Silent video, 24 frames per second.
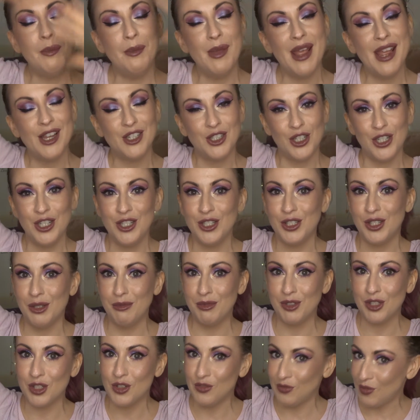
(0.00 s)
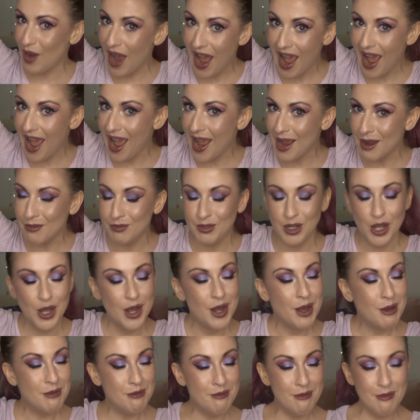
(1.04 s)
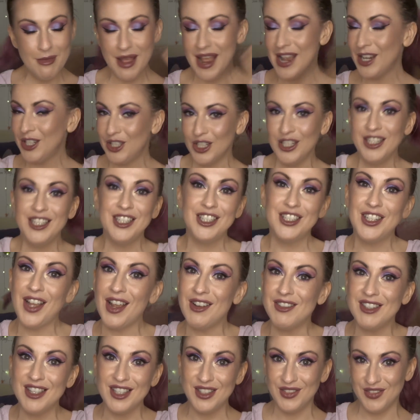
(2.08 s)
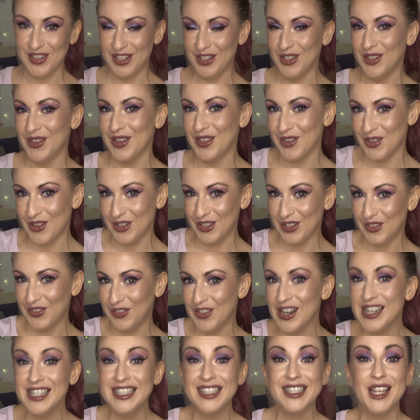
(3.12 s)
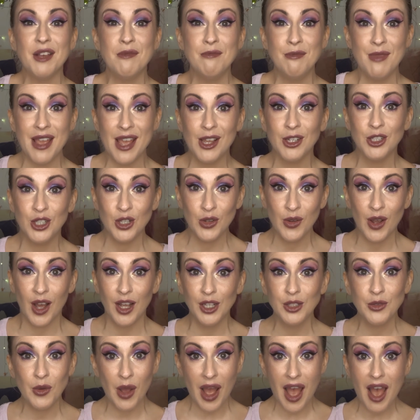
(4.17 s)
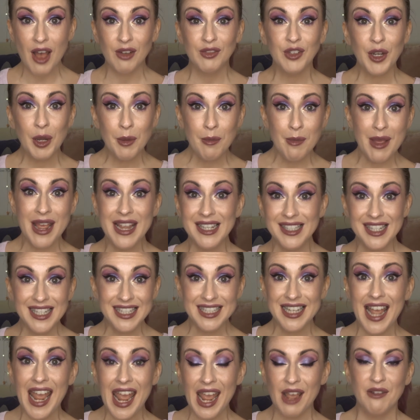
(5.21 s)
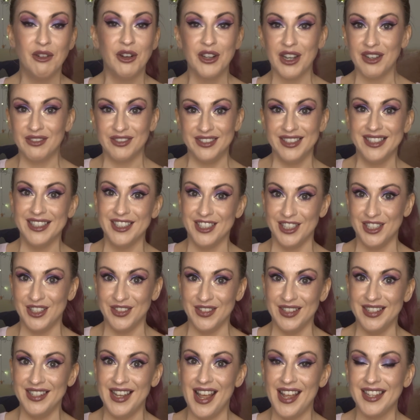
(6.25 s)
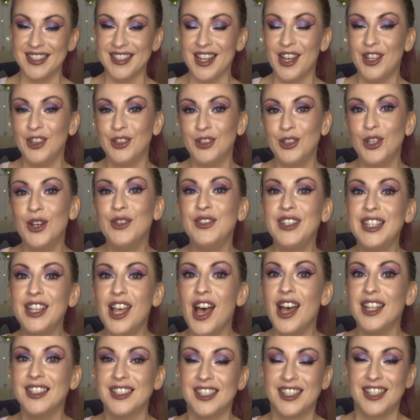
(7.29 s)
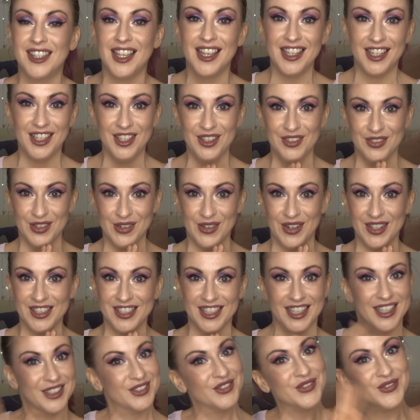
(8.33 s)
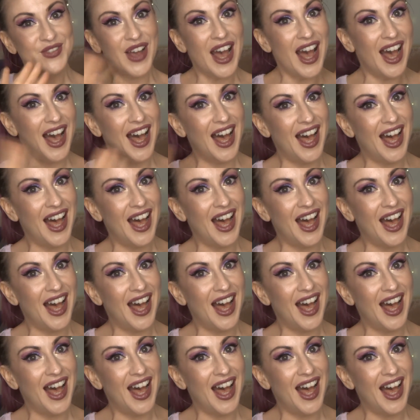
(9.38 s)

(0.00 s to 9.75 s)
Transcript: make sure you subscribed make sure you're sharing this video with all your friends and make sure you have an amazing day whatever it is you're doing next i love you lots thank you for watching bye